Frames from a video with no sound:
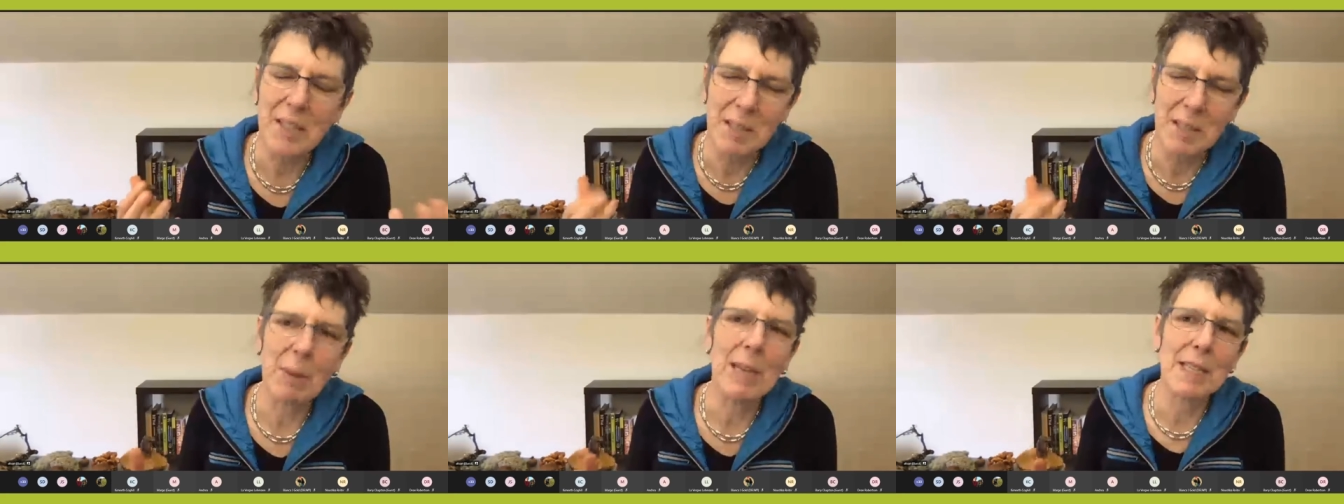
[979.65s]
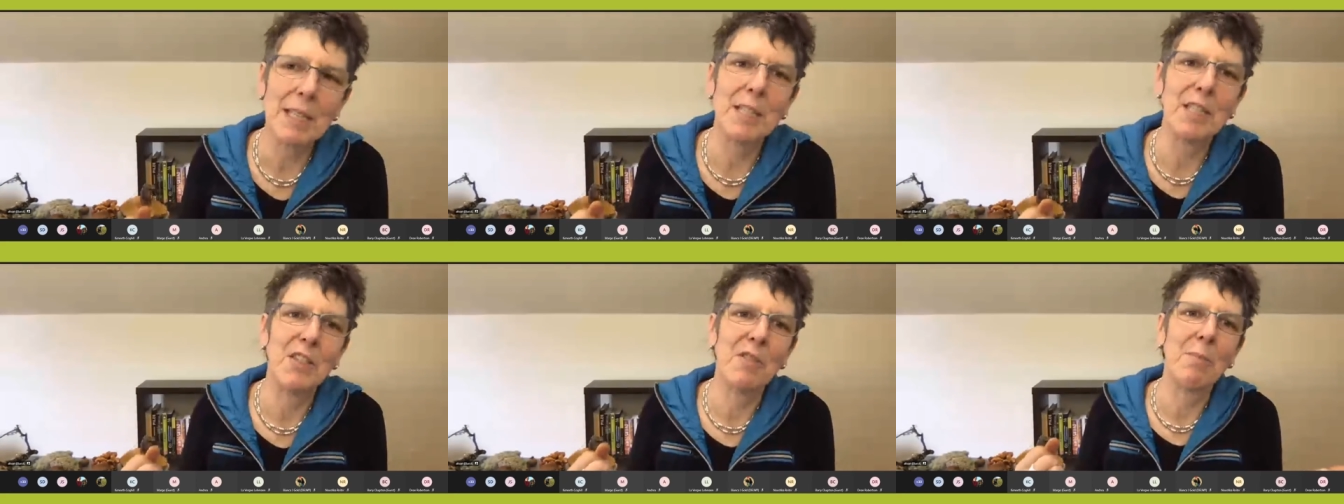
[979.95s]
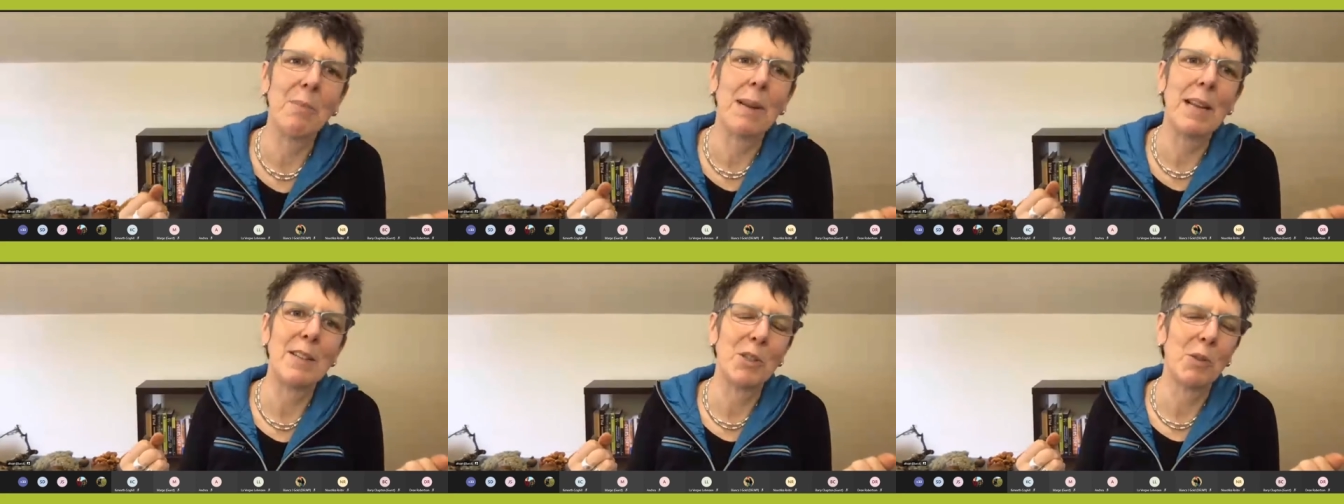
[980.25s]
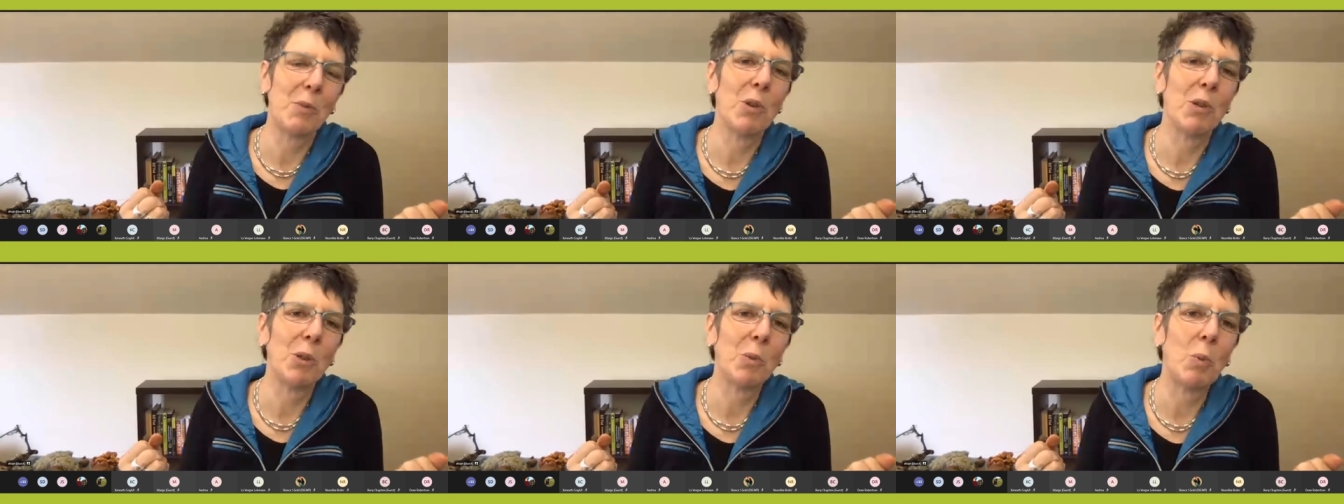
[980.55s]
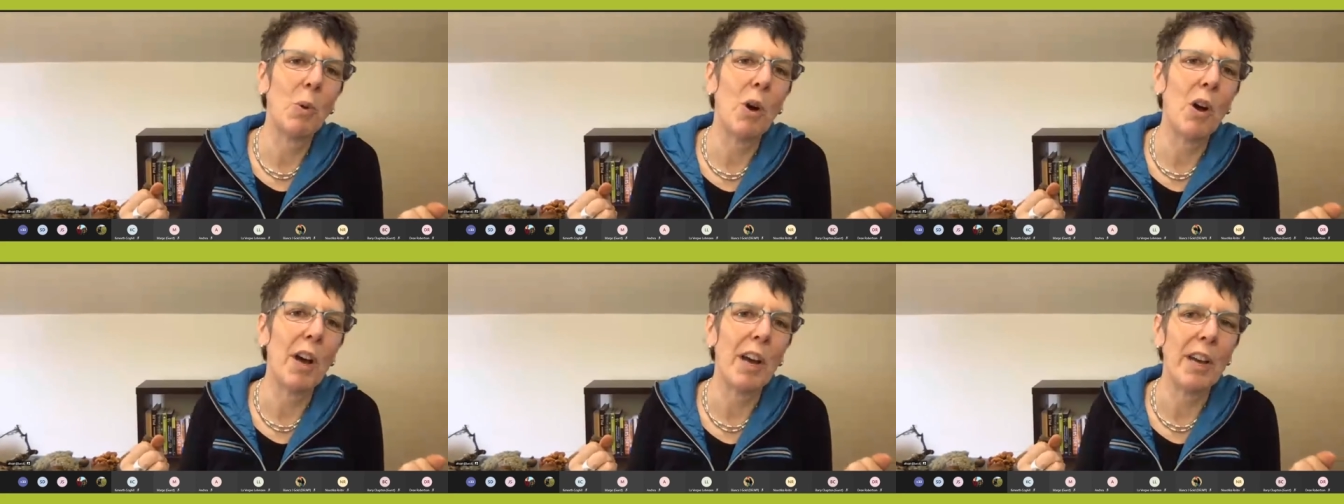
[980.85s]
species of plants
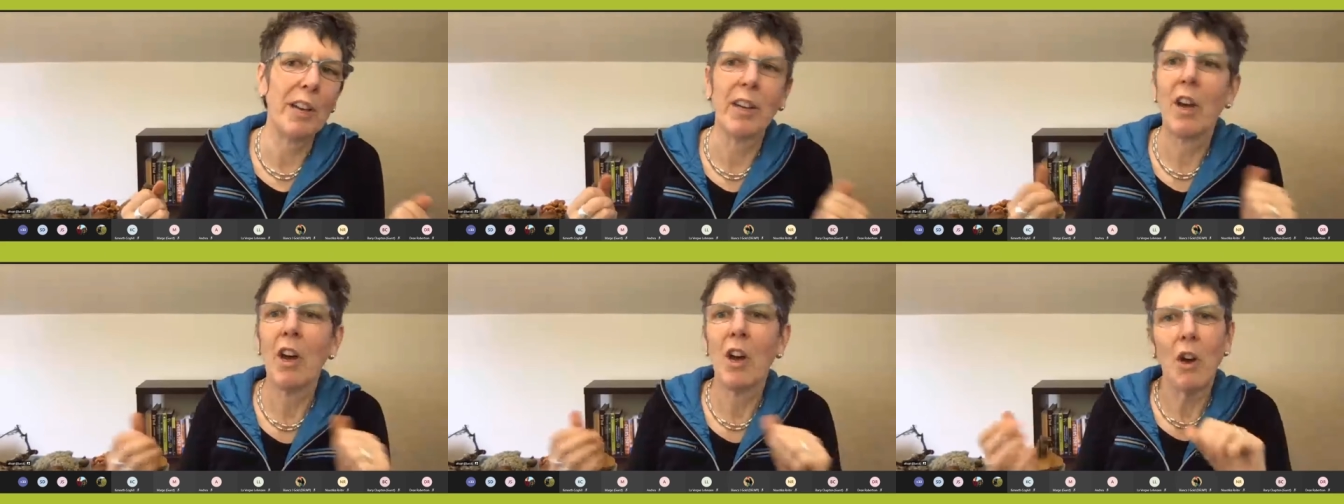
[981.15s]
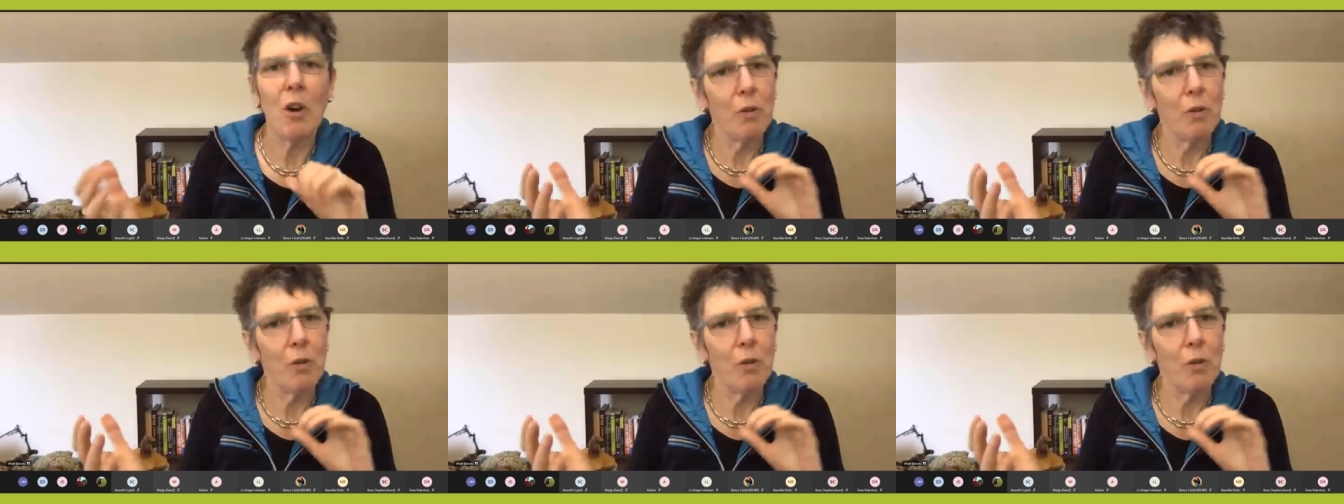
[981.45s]
worldwide,